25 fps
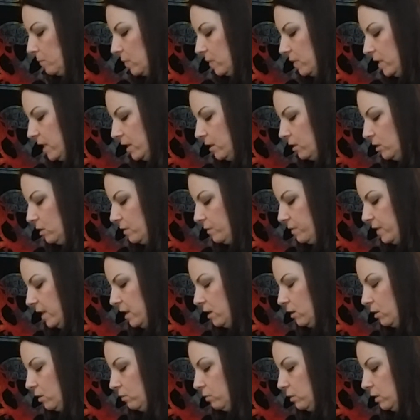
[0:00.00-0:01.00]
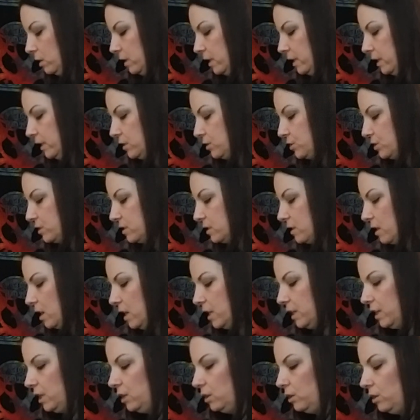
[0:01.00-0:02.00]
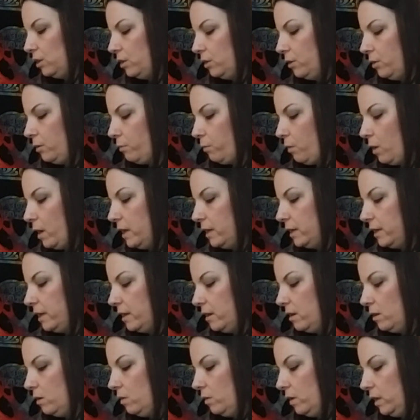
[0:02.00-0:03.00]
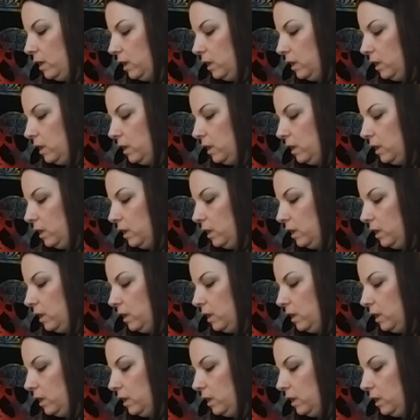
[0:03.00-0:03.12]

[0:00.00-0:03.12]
they are really just guiding you right now.